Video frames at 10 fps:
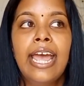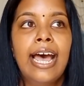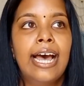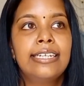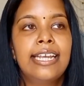
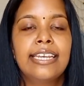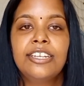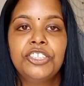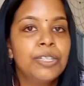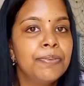and taking
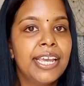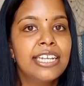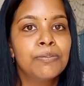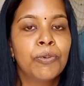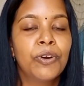
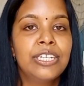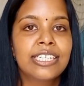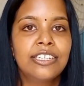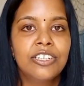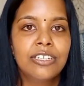GPS points
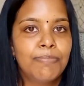and just